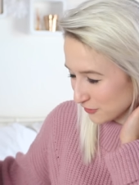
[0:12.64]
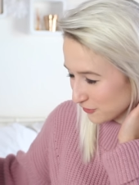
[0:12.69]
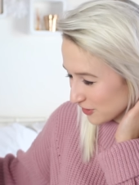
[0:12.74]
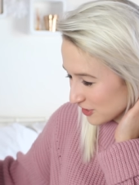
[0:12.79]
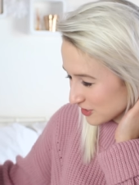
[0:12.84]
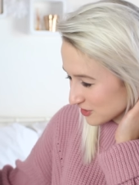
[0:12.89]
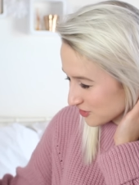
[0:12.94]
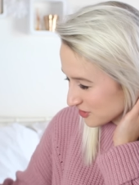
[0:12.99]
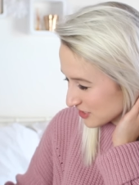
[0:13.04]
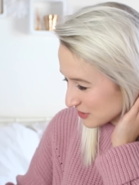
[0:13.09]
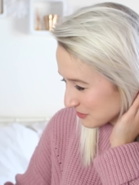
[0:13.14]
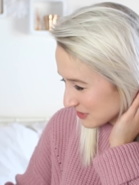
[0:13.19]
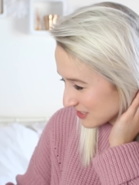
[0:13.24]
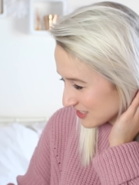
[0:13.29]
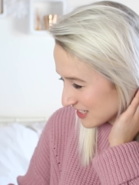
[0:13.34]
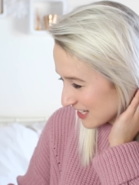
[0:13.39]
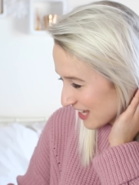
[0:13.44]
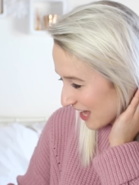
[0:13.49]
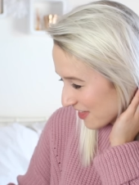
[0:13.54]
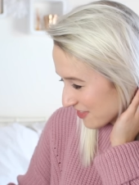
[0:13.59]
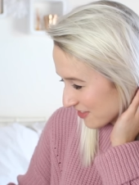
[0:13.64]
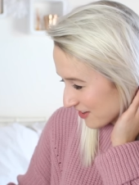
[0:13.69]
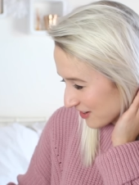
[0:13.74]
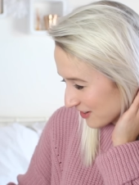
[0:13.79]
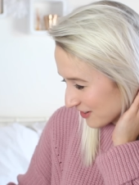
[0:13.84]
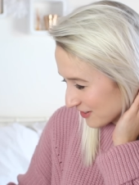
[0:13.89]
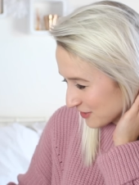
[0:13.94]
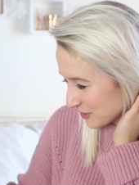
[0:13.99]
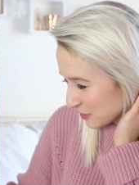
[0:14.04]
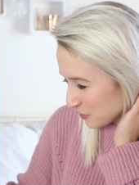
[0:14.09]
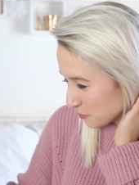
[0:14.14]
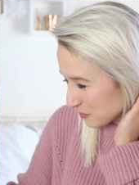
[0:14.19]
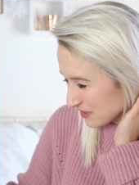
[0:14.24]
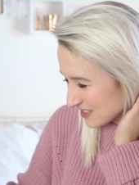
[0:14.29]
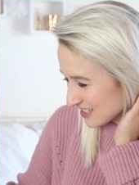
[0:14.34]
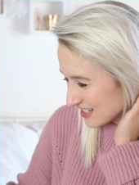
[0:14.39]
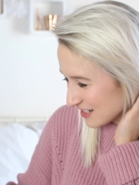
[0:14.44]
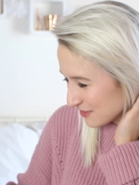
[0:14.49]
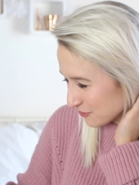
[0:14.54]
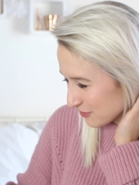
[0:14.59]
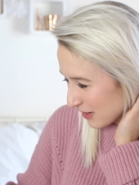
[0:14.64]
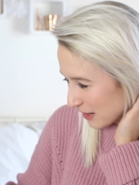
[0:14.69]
our first Christmas together. Wasn't it